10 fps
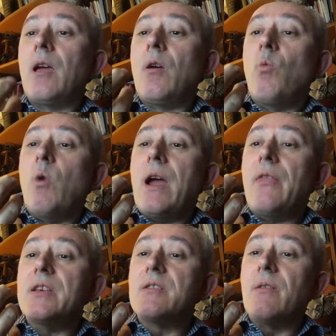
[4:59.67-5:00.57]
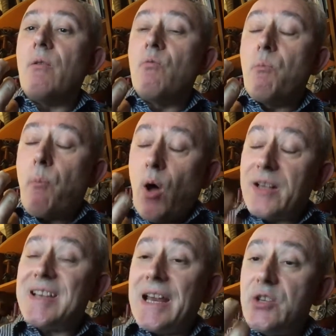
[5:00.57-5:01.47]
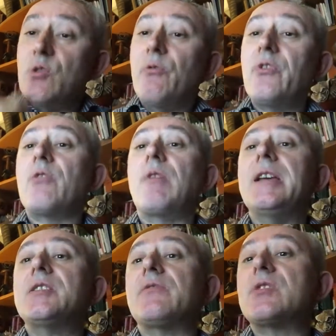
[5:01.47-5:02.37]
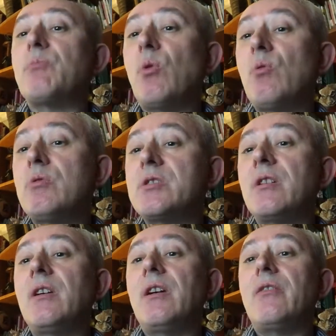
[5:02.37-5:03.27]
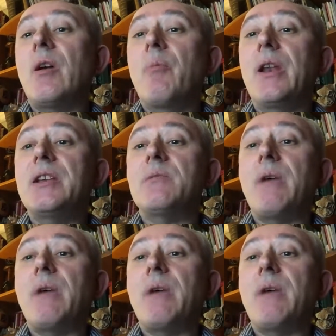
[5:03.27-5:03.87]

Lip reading: where there's a potential for the release of spores, then we need to be